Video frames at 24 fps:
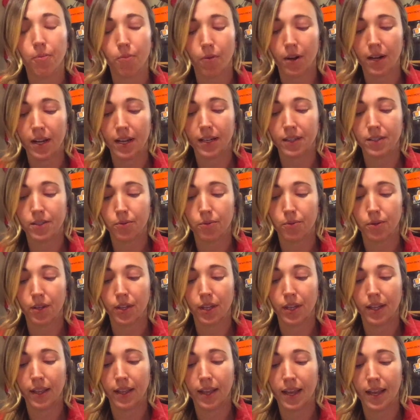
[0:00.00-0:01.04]
wanting to
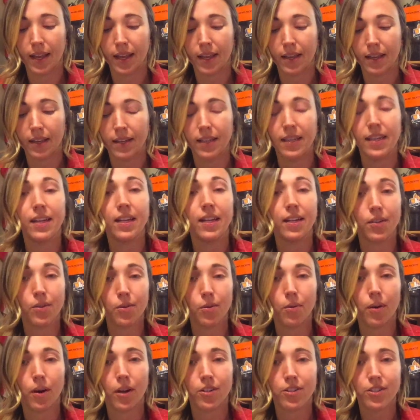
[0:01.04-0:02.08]
really needing to
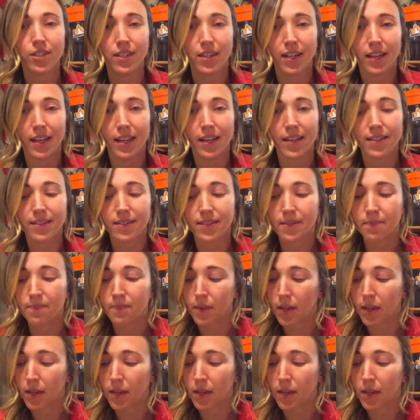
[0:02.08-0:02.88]
wash it, I guess.